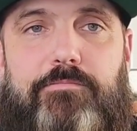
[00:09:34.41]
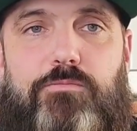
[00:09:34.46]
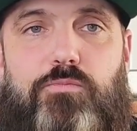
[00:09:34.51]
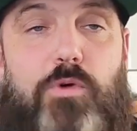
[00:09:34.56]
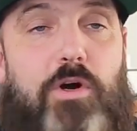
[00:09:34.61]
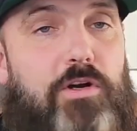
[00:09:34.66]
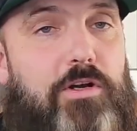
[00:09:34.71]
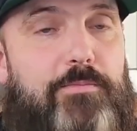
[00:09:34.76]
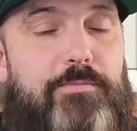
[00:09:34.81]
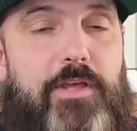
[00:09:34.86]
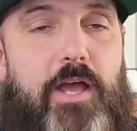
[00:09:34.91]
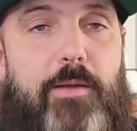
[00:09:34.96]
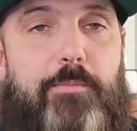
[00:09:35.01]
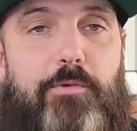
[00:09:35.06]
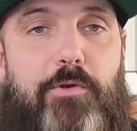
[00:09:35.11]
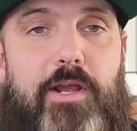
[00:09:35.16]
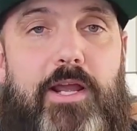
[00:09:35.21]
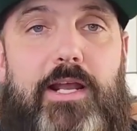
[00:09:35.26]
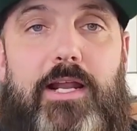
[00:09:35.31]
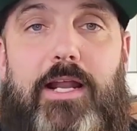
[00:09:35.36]
Welcome the
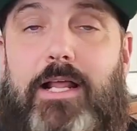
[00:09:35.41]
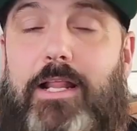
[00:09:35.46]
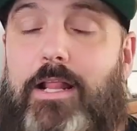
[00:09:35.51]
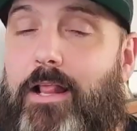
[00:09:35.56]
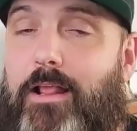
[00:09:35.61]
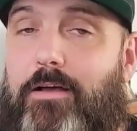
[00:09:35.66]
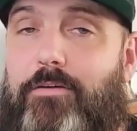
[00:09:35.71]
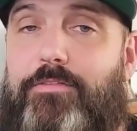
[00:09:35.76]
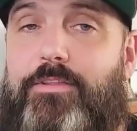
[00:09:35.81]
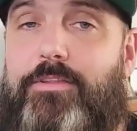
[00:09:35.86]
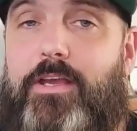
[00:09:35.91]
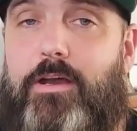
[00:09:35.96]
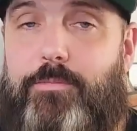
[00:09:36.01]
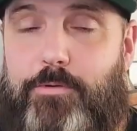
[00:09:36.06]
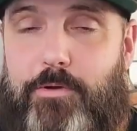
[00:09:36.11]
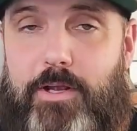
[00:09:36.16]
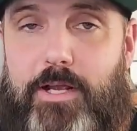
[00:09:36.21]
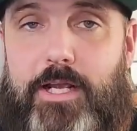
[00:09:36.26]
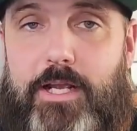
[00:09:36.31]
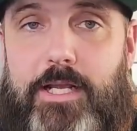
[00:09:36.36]
upgrade. I love the
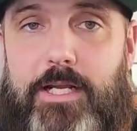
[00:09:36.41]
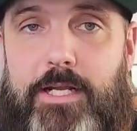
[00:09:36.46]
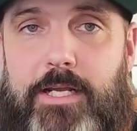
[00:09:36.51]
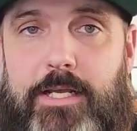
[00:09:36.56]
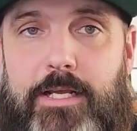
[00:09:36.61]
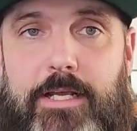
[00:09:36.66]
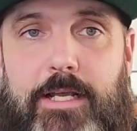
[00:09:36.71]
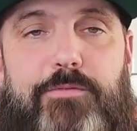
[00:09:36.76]
upgrade.